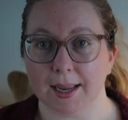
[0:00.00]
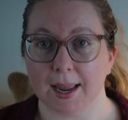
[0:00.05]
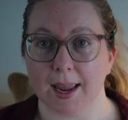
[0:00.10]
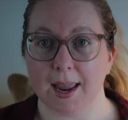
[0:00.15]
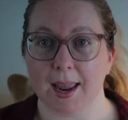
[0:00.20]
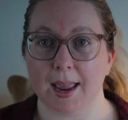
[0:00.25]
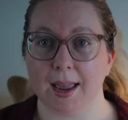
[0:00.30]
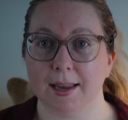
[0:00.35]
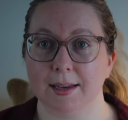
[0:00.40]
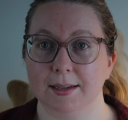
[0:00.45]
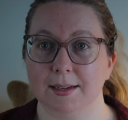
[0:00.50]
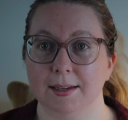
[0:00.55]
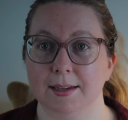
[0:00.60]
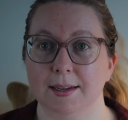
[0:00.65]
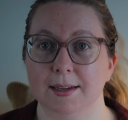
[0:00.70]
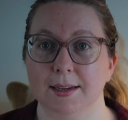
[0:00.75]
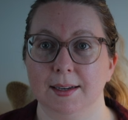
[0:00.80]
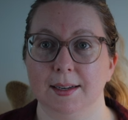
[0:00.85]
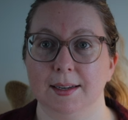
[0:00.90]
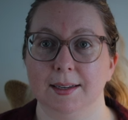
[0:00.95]

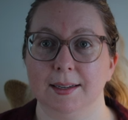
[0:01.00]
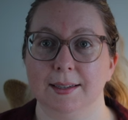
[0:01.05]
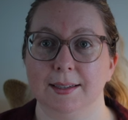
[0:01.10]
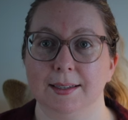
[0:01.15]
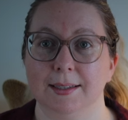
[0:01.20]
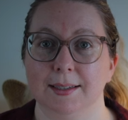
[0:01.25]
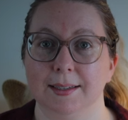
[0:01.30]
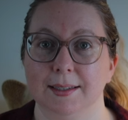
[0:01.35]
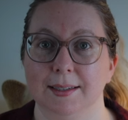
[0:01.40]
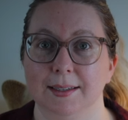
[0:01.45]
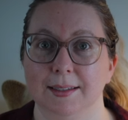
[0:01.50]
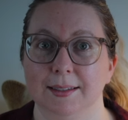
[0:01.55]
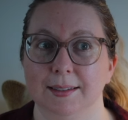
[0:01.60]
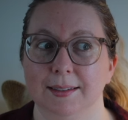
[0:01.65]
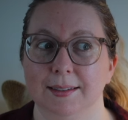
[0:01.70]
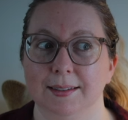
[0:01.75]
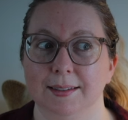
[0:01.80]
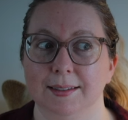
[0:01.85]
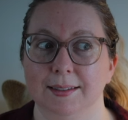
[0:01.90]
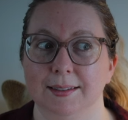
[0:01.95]
And
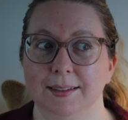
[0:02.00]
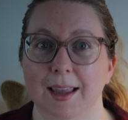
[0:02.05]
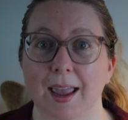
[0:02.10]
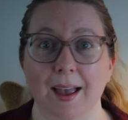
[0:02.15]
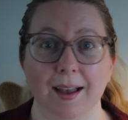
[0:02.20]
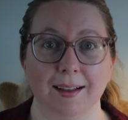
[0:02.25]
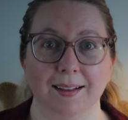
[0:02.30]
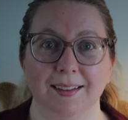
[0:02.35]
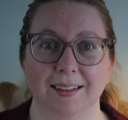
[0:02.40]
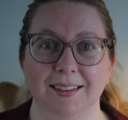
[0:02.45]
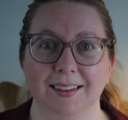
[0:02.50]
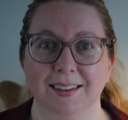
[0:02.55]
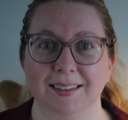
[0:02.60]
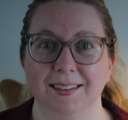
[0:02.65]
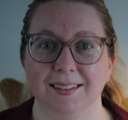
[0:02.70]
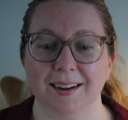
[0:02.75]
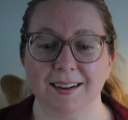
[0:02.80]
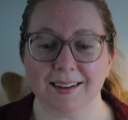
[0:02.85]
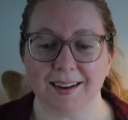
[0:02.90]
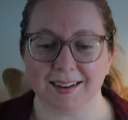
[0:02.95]
yeah, let's get
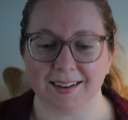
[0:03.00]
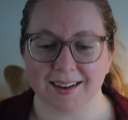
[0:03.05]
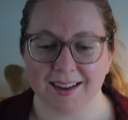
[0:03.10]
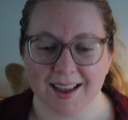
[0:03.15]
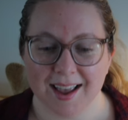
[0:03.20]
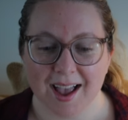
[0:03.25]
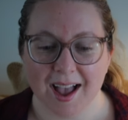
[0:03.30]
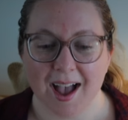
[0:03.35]
started.